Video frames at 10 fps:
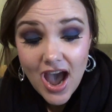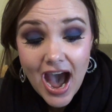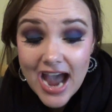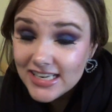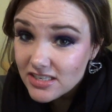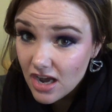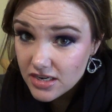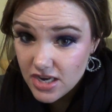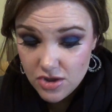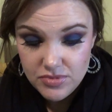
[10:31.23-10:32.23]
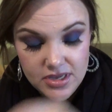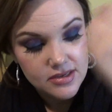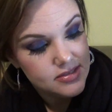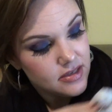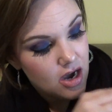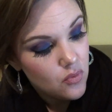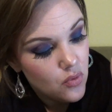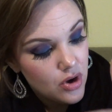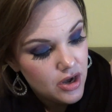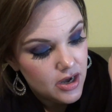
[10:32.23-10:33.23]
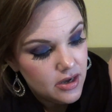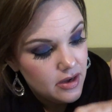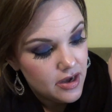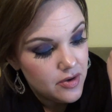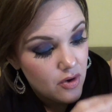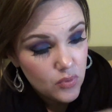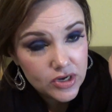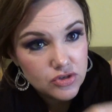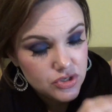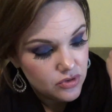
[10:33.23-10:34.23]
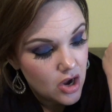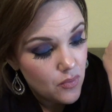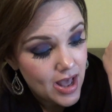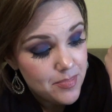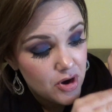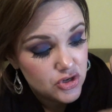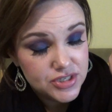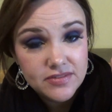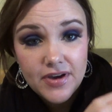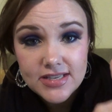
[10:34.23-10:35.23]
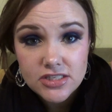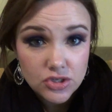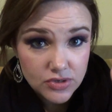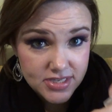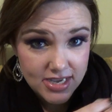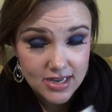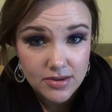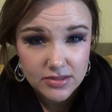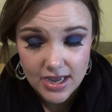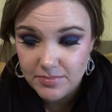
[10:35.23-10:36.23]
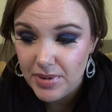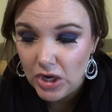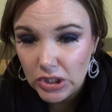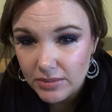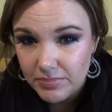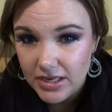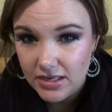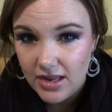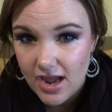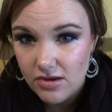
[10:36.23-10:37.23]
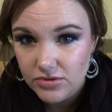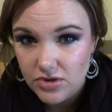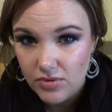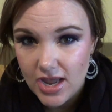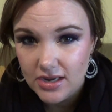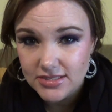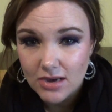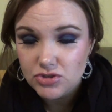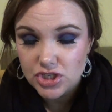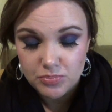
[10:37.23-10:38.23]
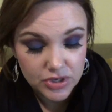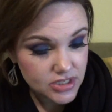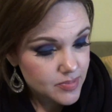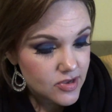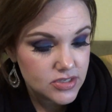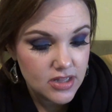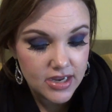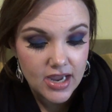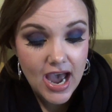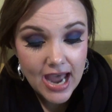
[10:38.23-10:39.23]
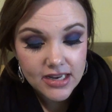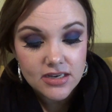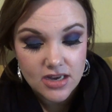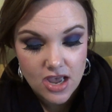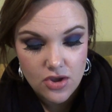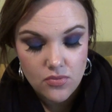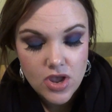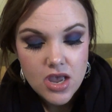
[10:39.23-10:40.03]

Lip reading: I did not know this a week or two ago when I purchased the Vice 2 because it had like barely beat it out, okay, because I was just predisposed to like it. I didn't know